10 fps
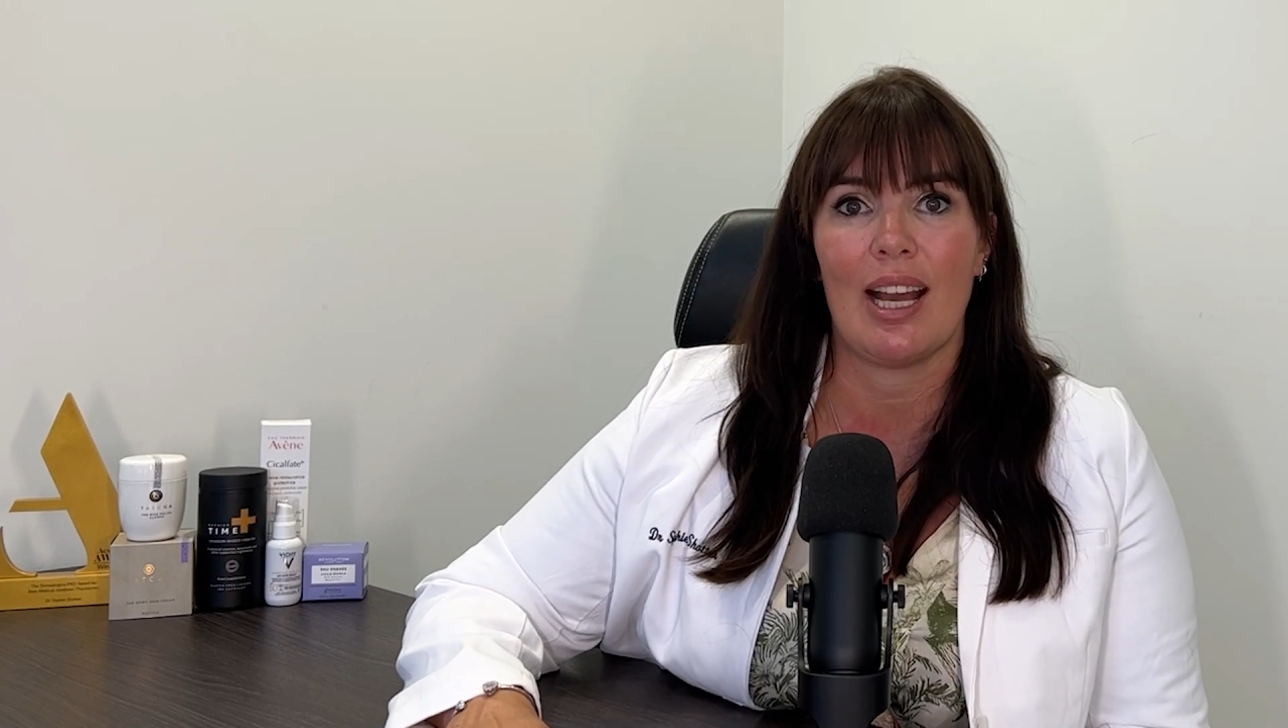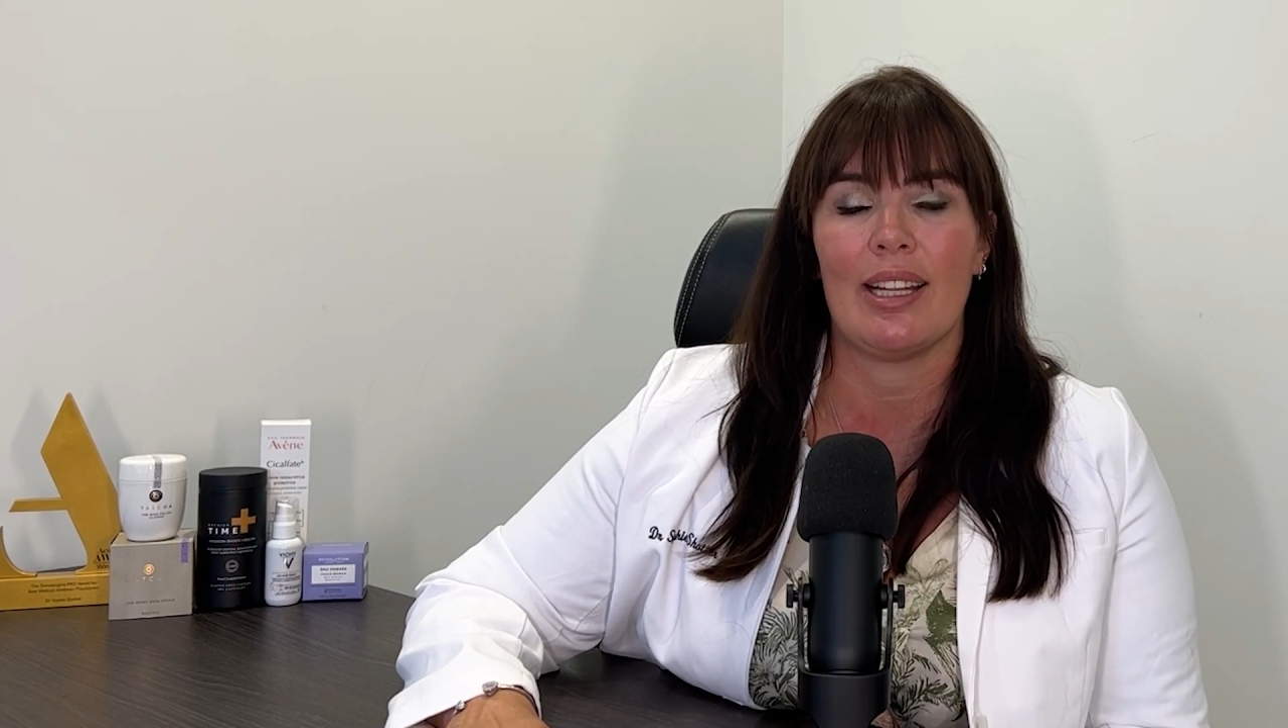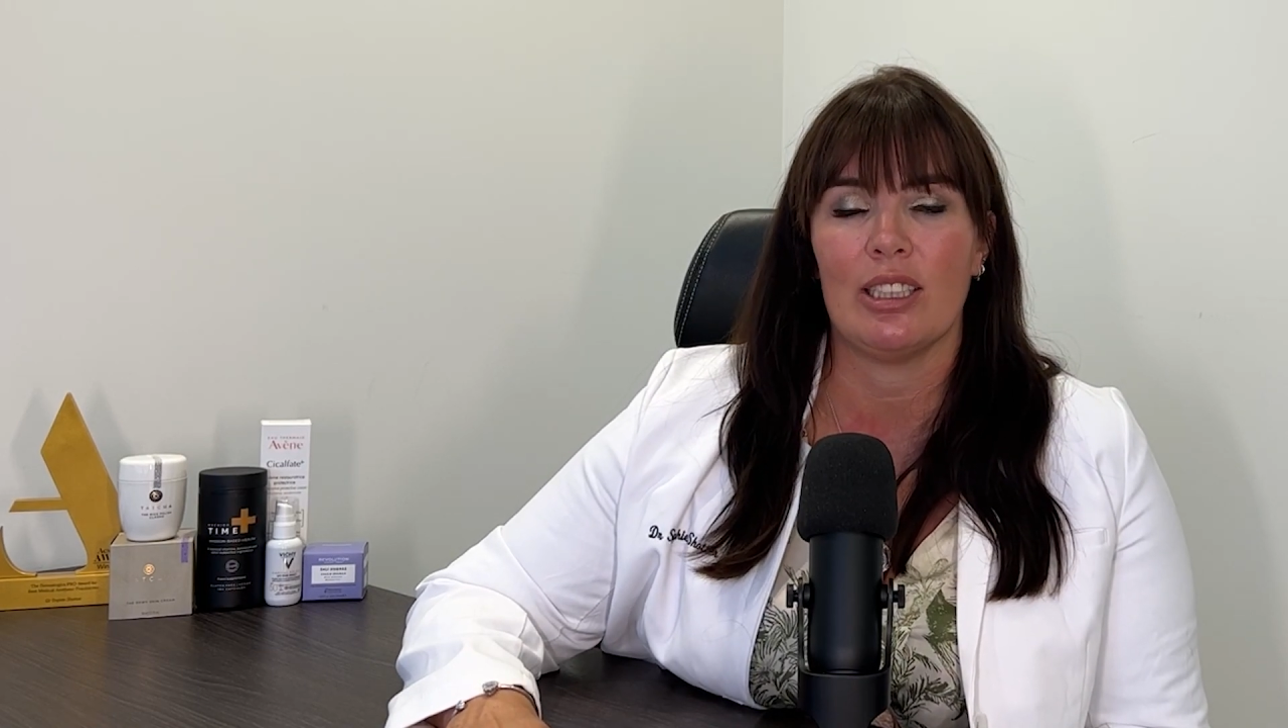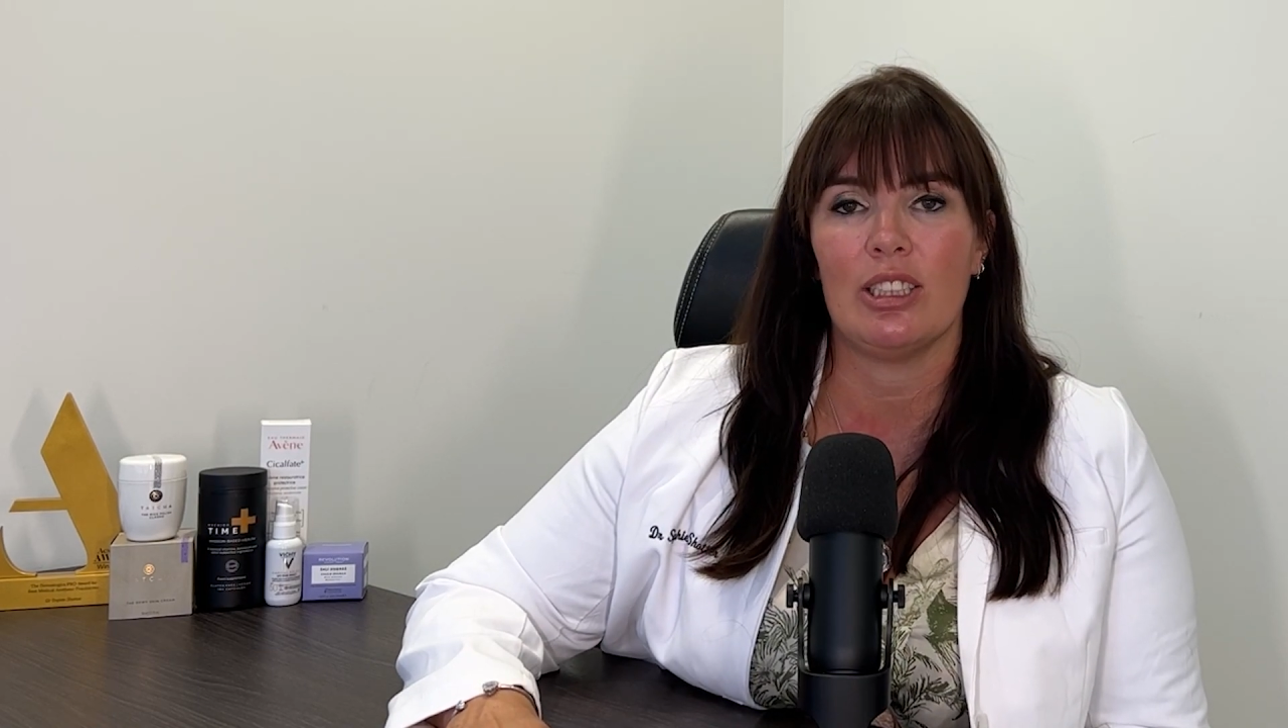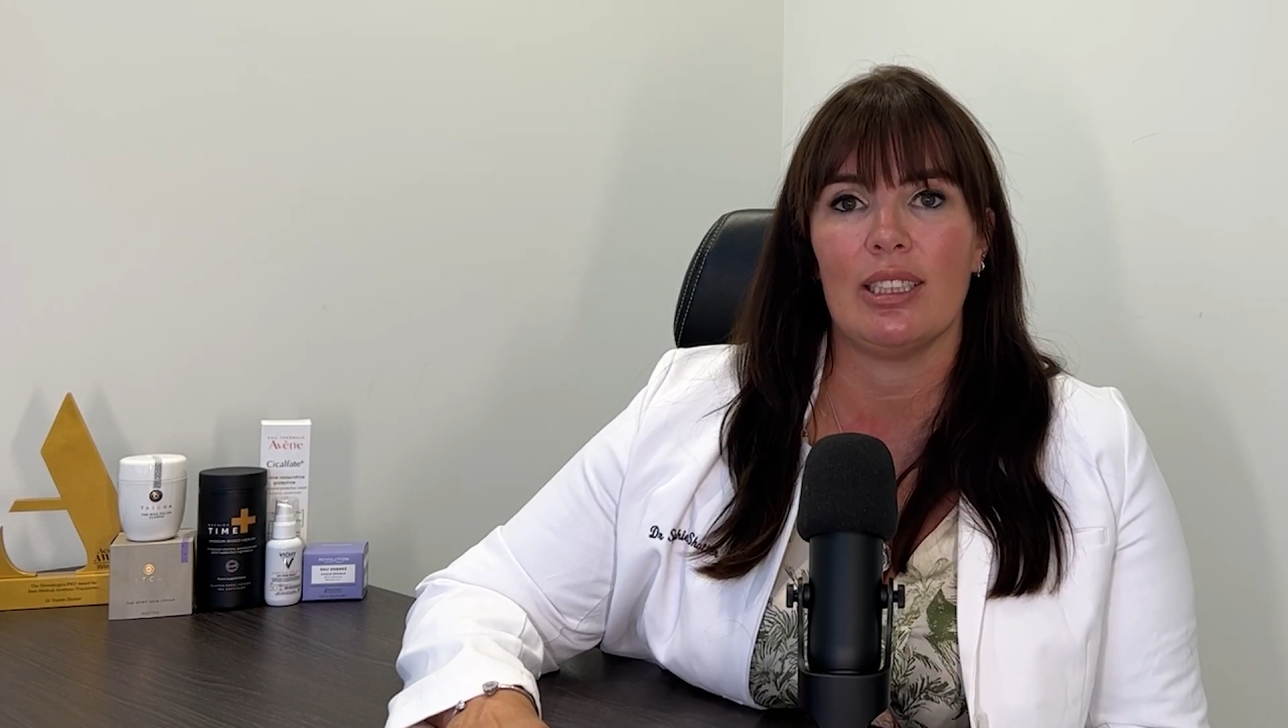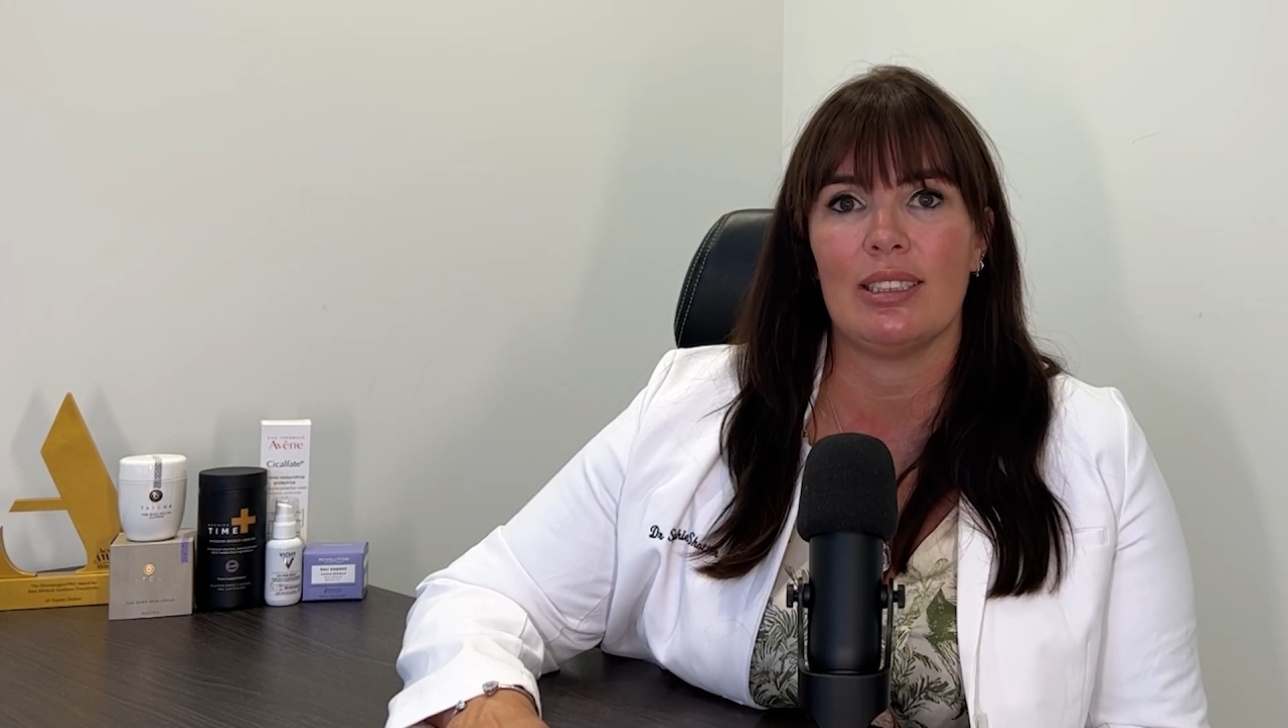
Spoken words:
that energy